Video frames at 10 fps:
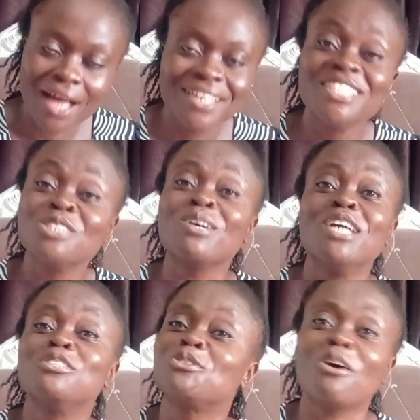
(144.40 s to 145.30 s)
This
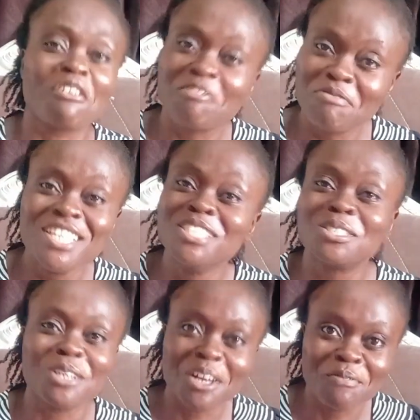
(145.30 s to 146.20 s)
one shocked me. It
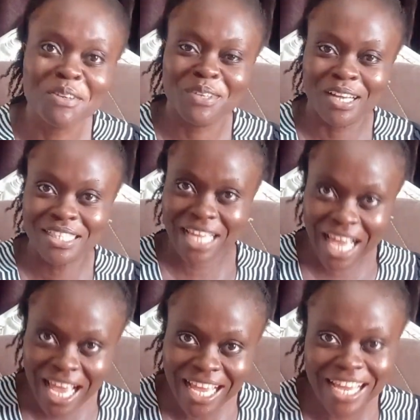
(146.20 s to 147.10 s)
shocked me because
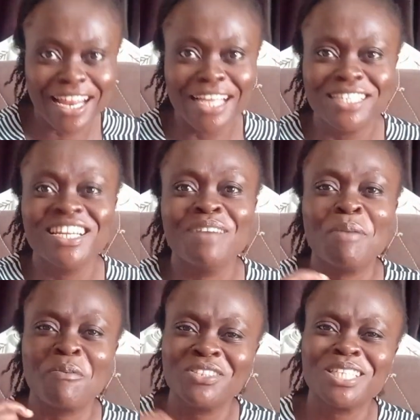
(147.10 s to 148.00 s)
in Nigeria,
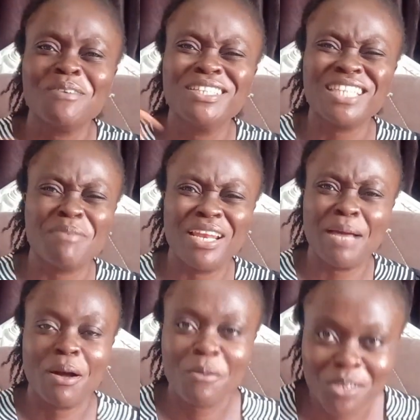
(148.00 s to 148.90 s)
my professor will enter my
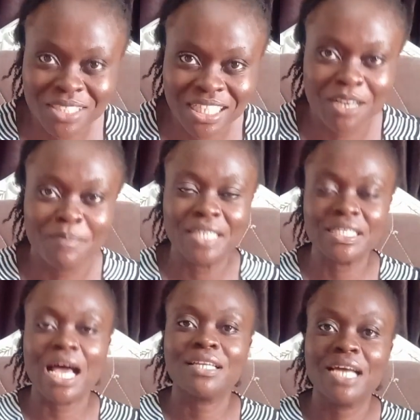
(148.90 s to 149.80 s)
lab. I will not stand up and
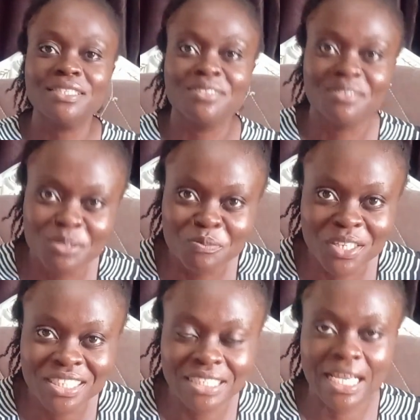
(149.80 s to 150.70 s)
say, Daddy, good
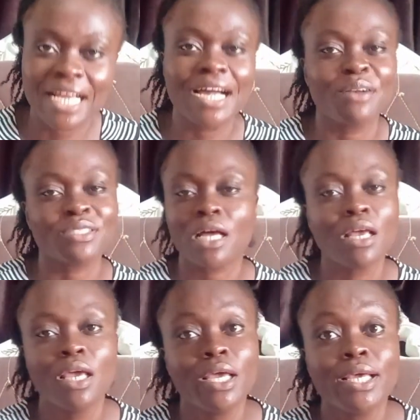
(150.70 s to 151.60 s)
morning, sir.
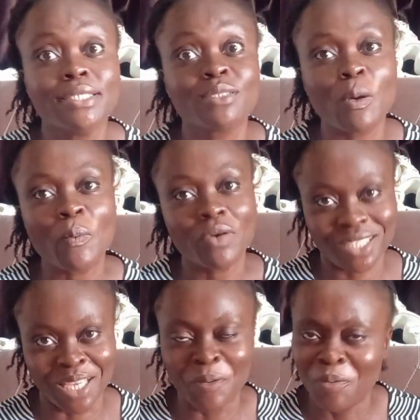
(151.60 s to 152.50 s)
It's not
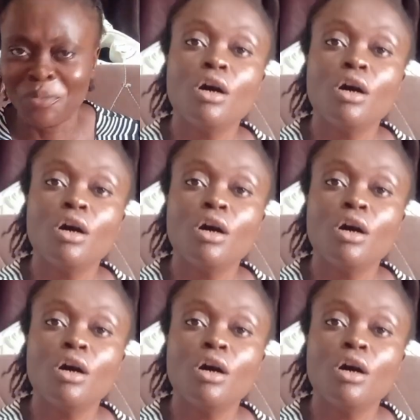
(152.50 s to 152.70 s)
possible.